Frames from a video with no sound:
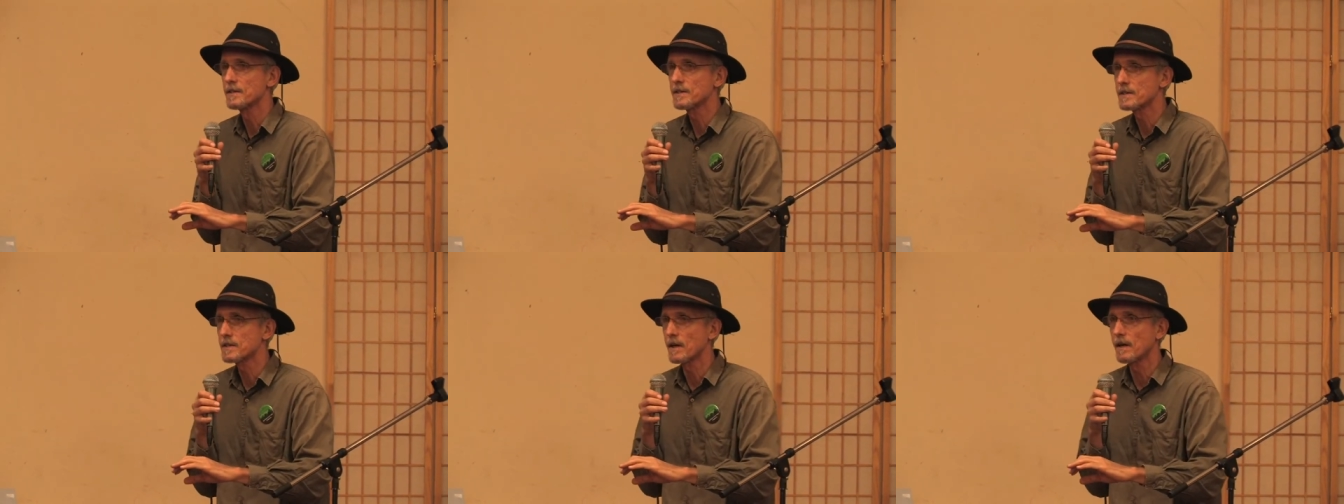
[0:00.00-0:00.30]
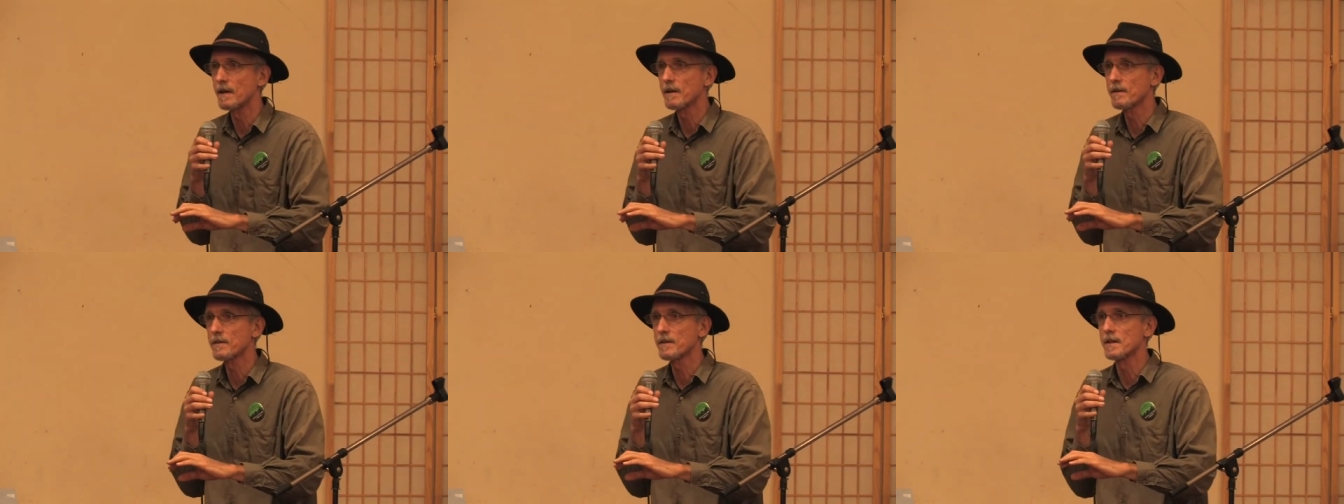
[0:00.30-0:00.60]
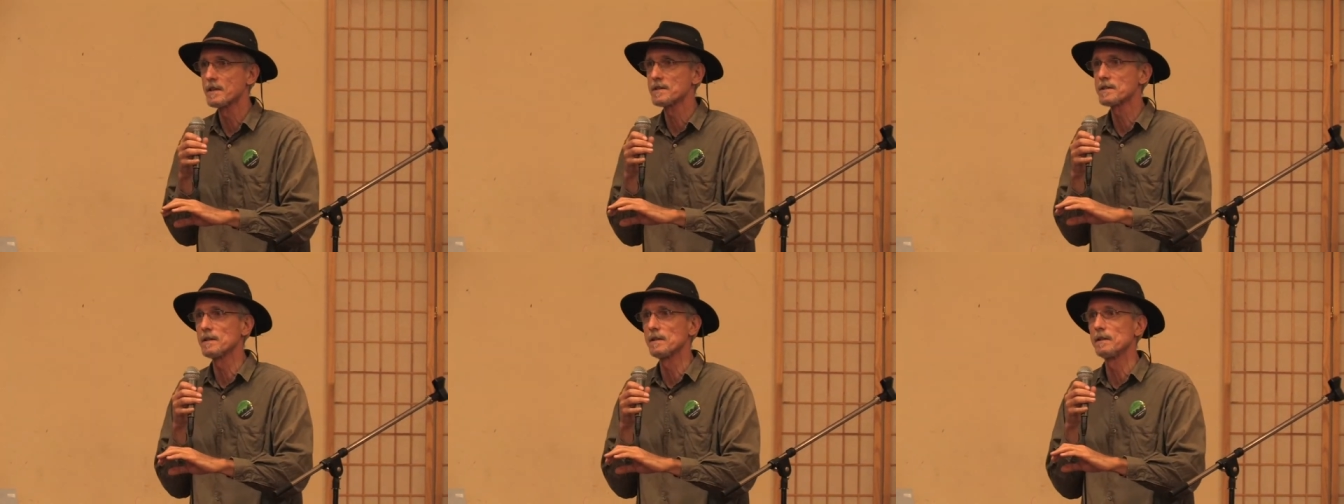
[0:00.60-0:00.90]
star
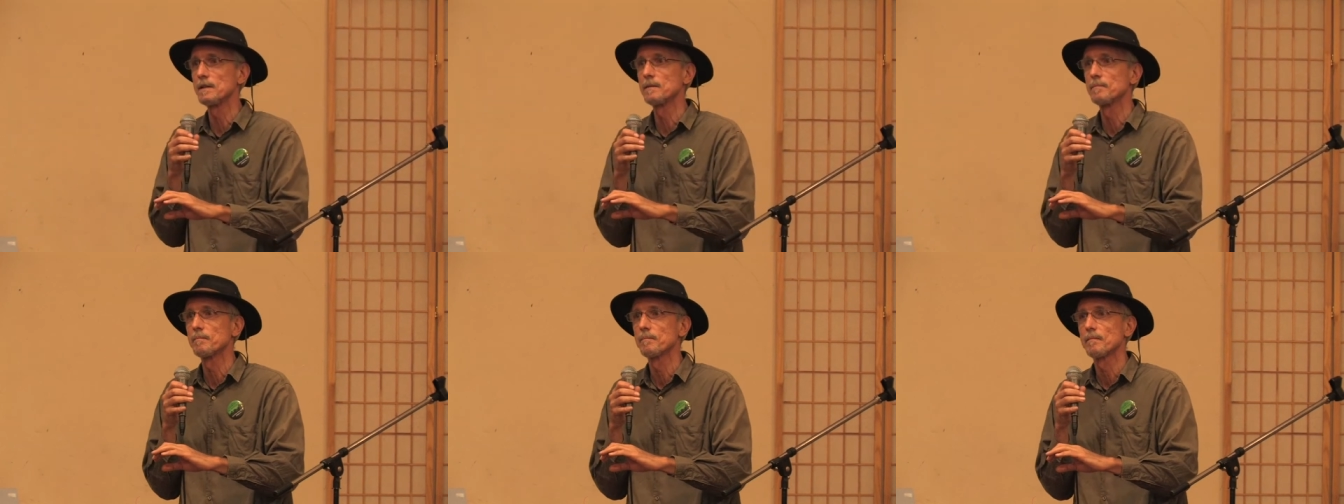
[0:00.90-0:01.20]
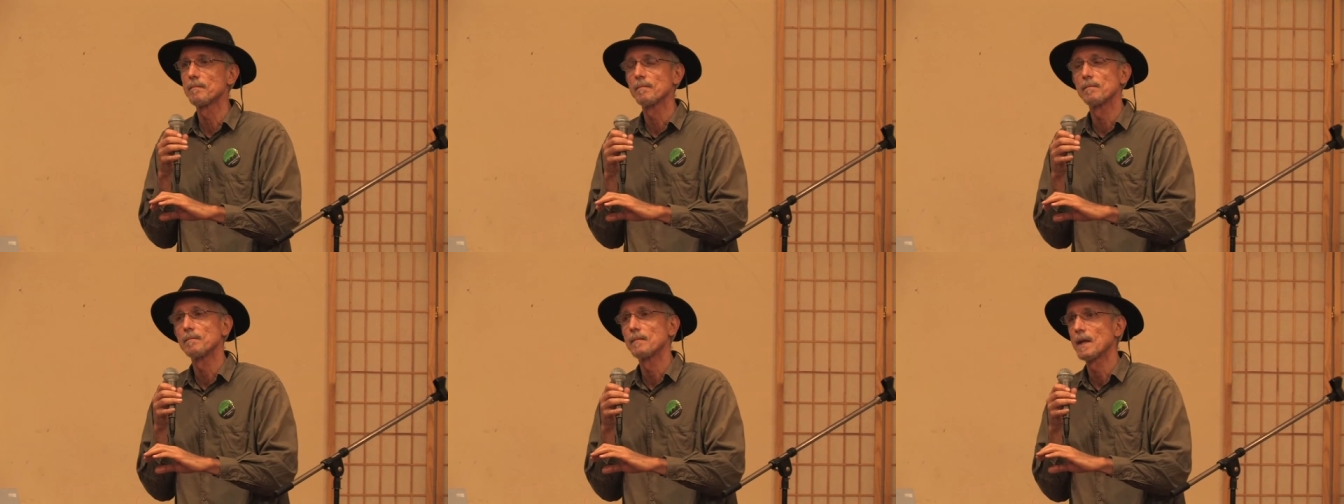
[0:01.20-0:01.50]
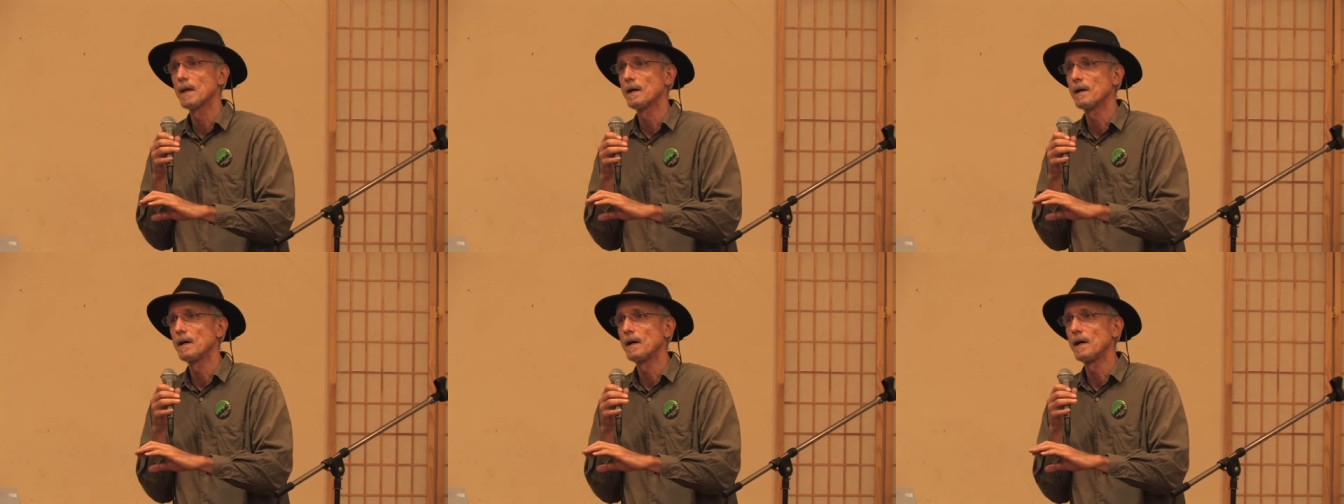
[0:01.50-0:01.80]
thistle.
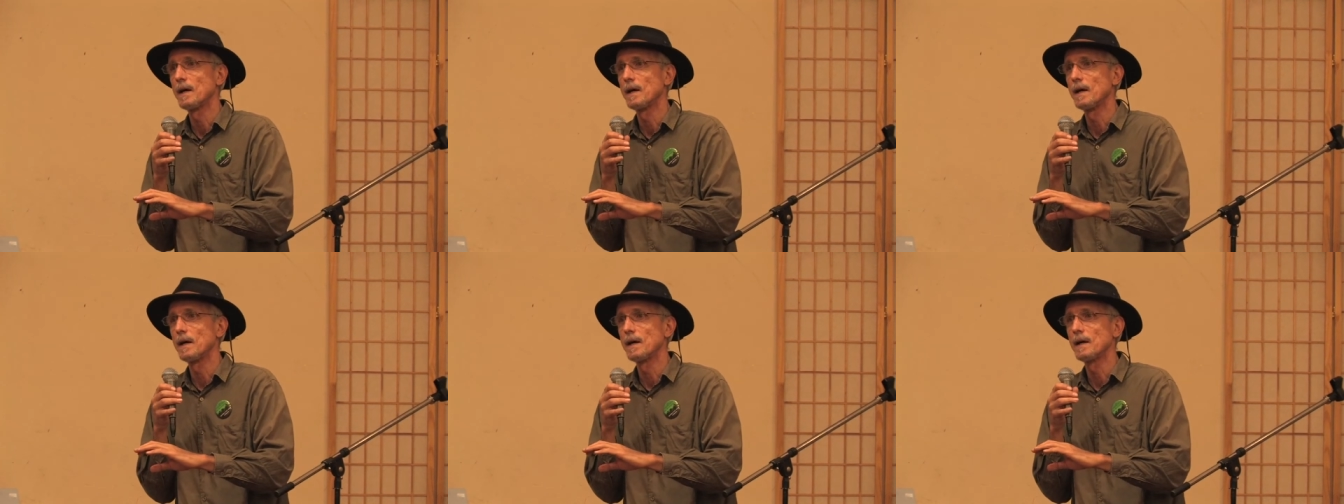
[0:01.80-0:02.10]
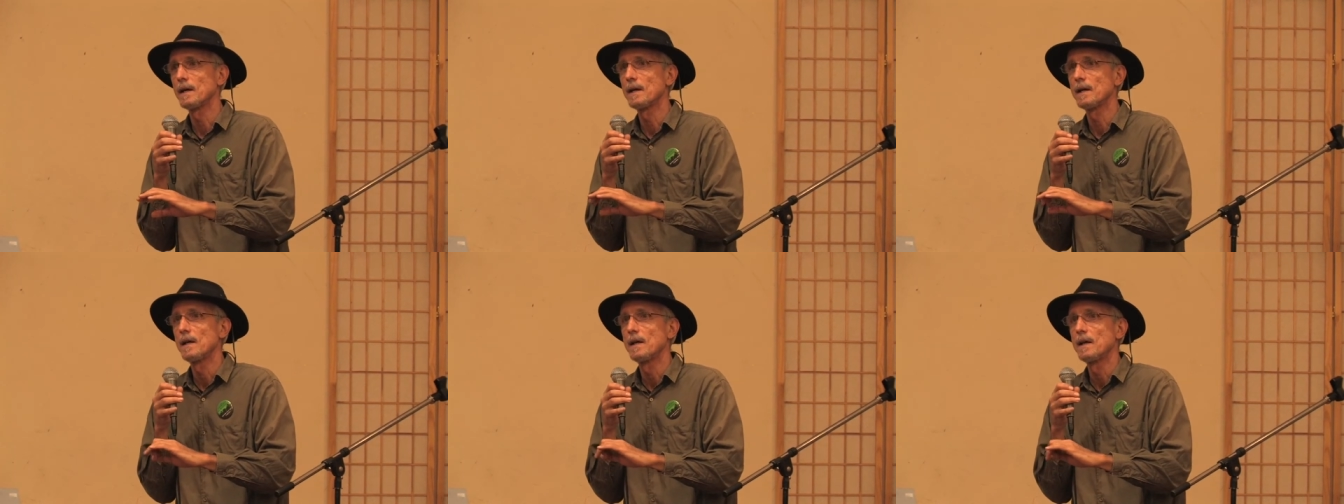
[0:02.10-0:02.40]
Uh,